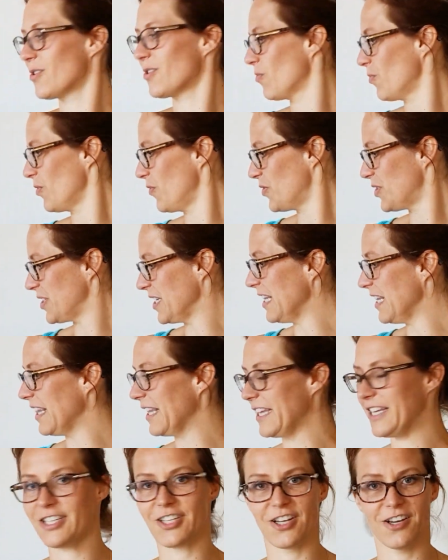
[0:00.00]
We've seen
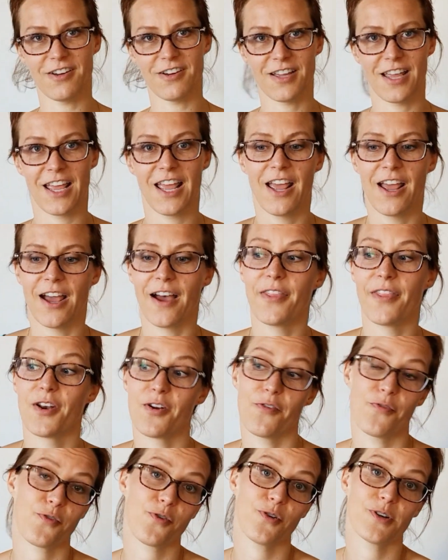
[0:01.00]
Lita. And then,
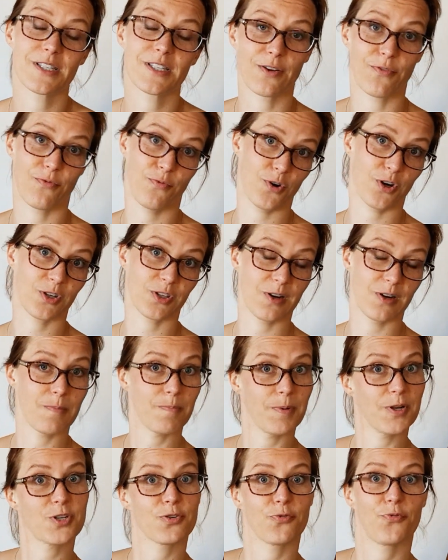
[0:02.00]
of course, I've worked on a
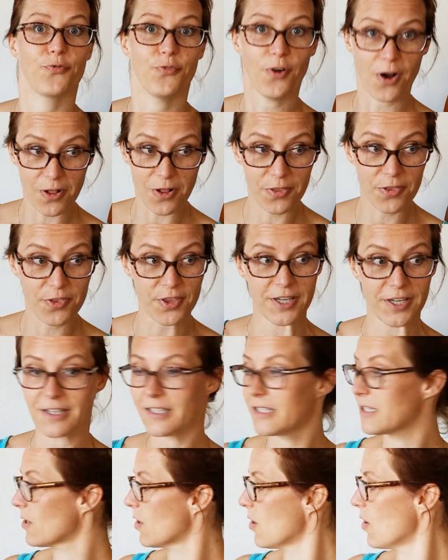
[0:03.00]
bunch of fall
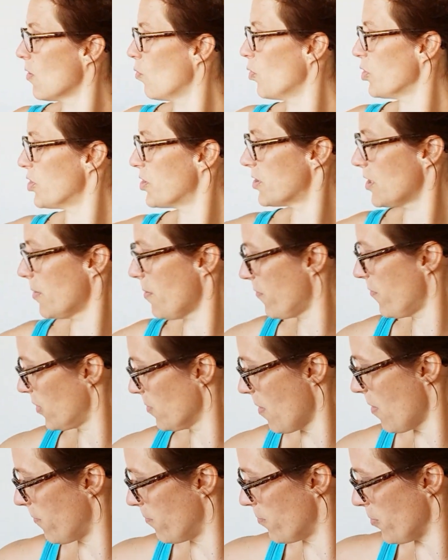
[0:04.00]
things, which some of them
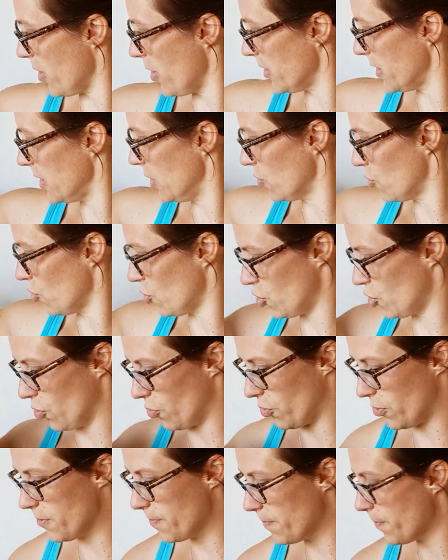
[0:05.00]
I've brought here to show
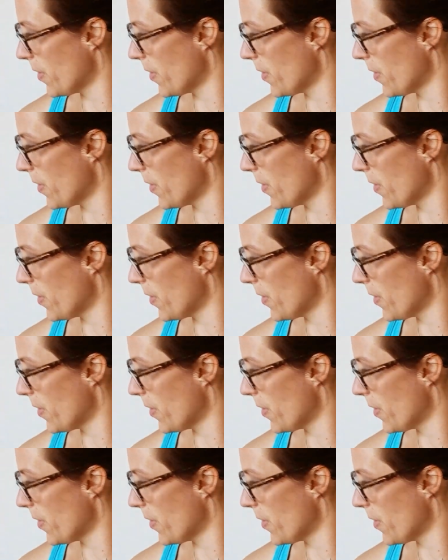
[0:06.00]
you.